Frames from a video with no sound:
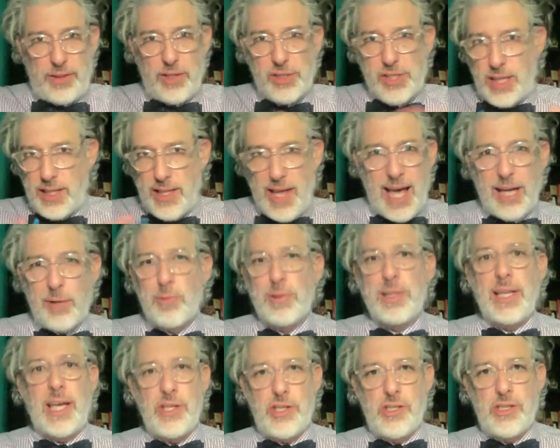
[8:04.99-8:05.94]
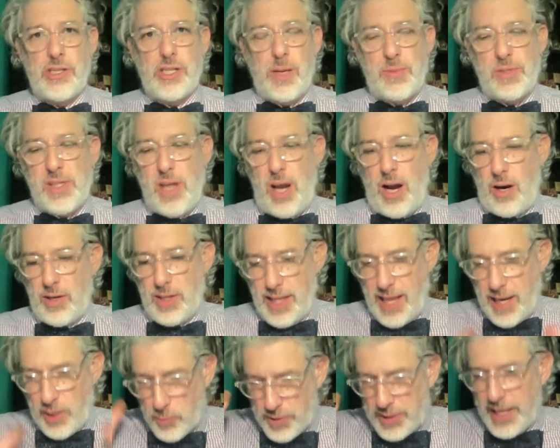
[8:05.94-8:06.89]
There's a lot of relationships there, a
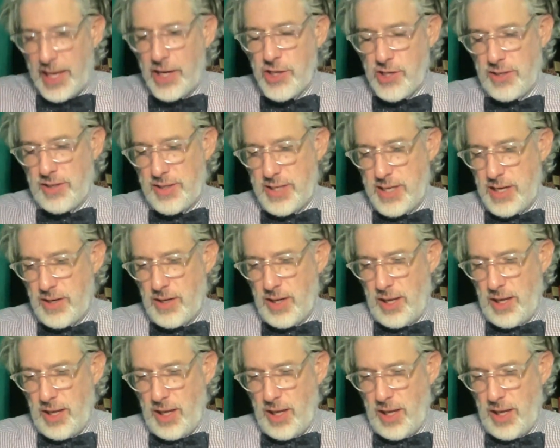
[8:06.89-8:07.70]
lot of relation to,